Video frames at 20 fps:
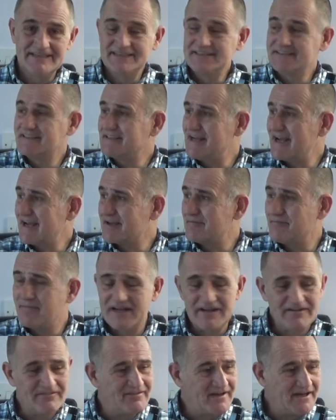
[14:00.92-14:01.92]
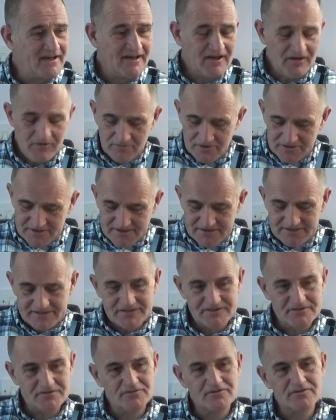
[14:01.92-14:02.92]
Second bit of the video I wanted to
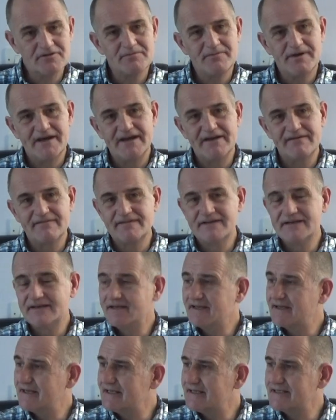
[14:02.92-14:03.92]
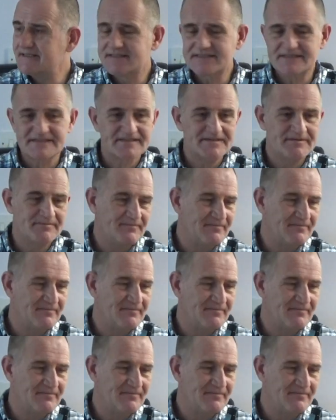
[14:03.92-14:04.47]
talk about is